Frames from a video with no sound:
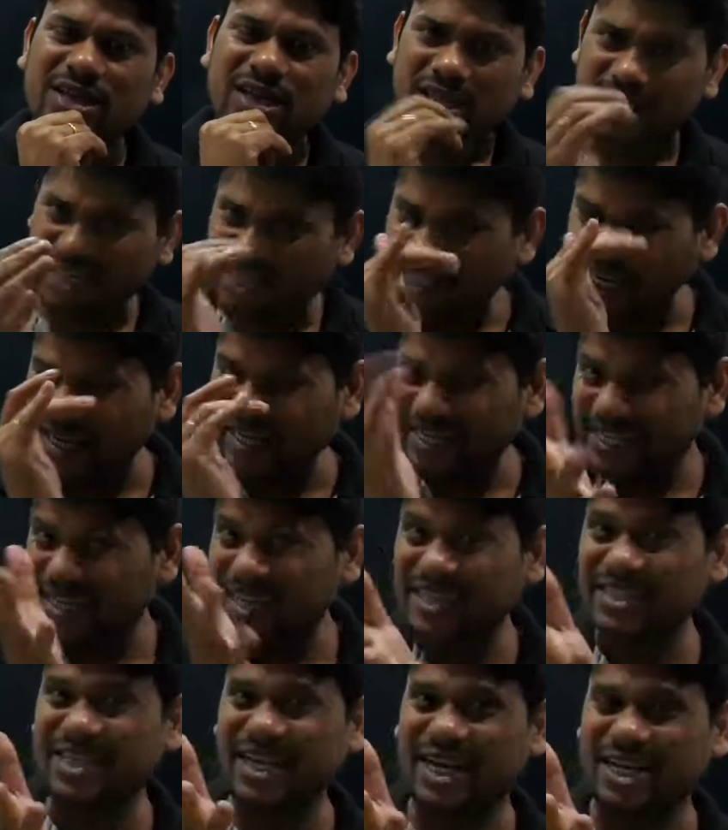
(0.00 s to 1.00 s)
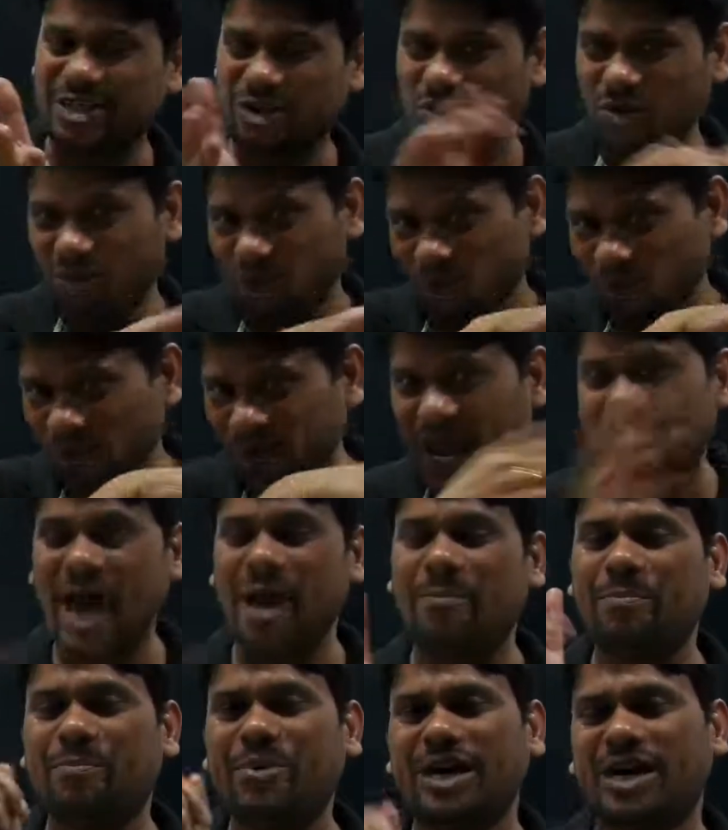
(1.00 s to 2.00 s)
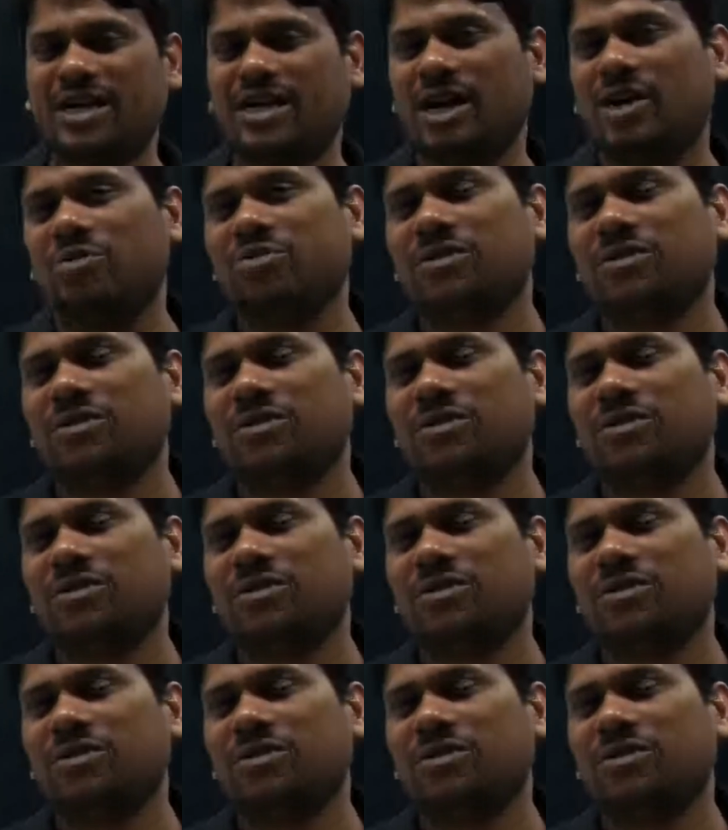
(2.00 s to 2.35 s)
junction J2 will have breakdown.